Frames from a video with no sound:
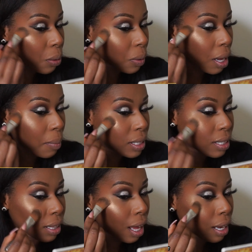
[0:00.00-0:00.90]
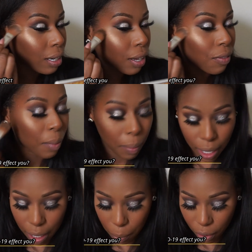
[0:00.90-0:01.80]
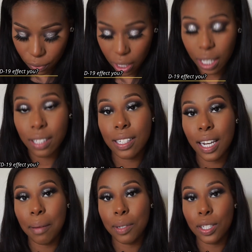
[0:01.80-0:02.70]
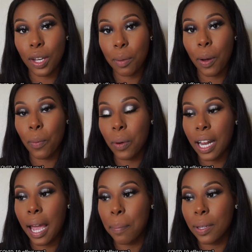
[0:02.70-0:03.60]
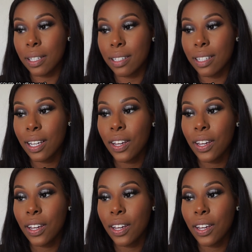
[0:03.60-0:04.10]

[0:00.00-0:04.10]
that we're coming to the end of my makeup, I feel like it's time to talk about what happened